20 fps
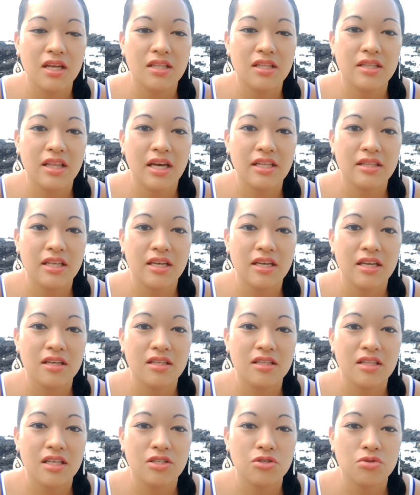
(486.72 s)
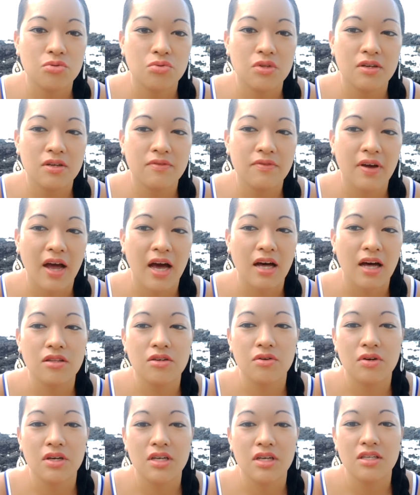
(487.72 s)
that they truly
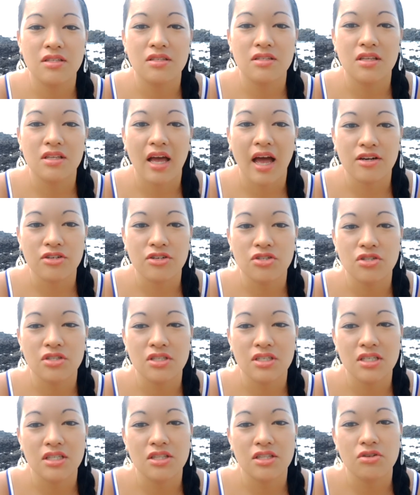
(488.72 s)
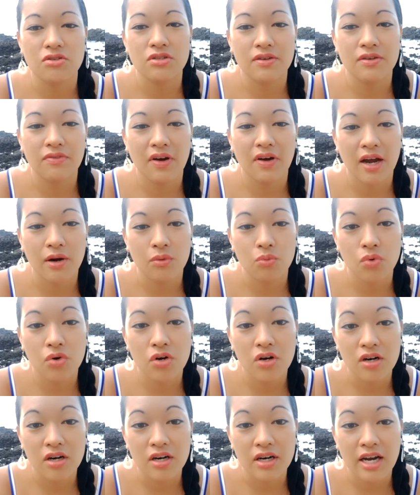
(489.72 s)
value is actually in their divine
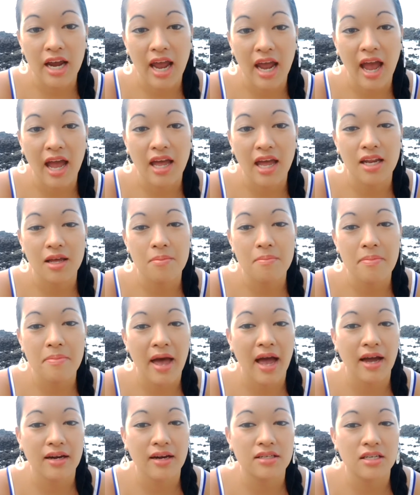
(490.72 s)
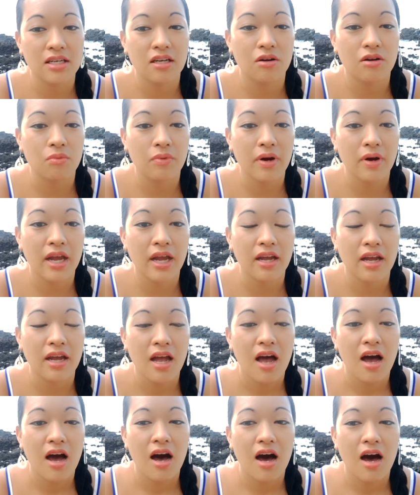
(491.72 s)
work, and impacting in a way
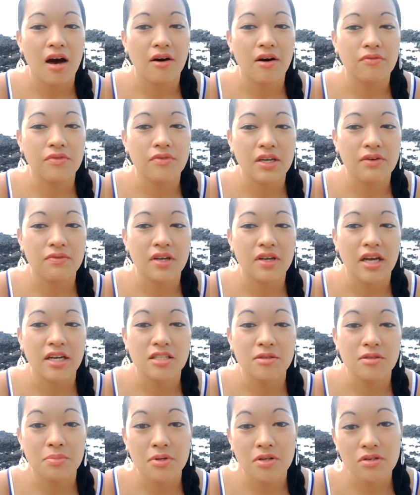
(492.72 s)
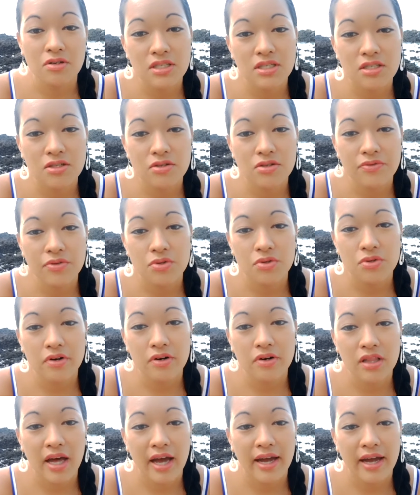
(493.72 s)
of giving experiences to their
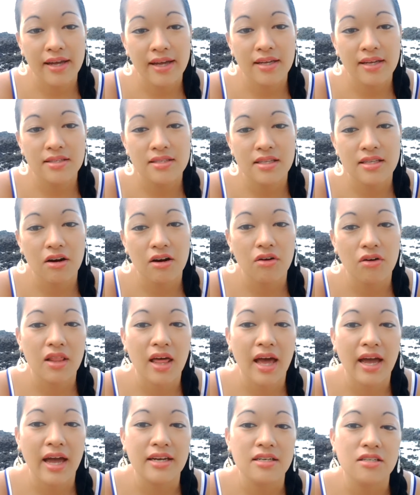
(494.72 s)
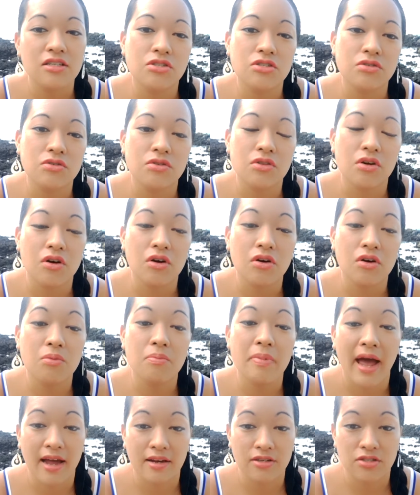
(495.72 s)
clients that are aligned to their
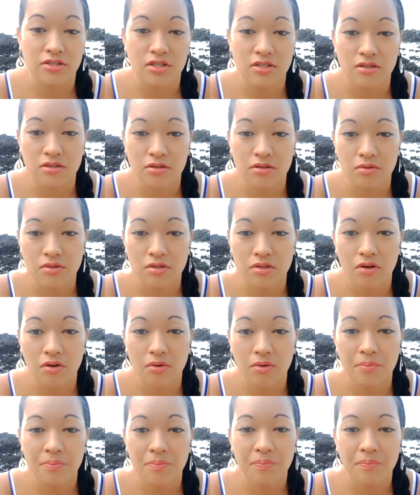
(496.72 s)
passions also.